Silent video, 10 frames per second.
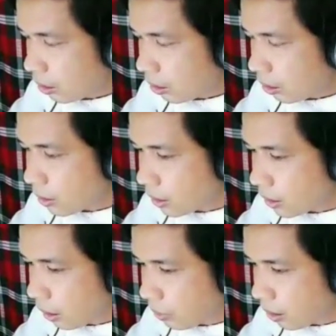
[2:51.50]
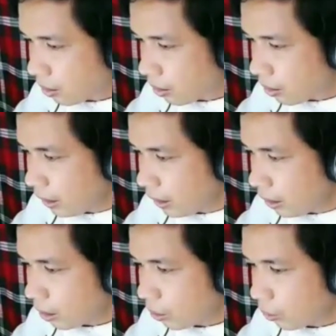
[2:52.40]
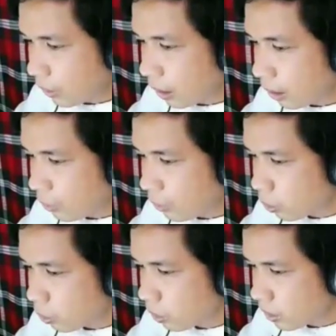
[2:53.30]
On step 3, we have to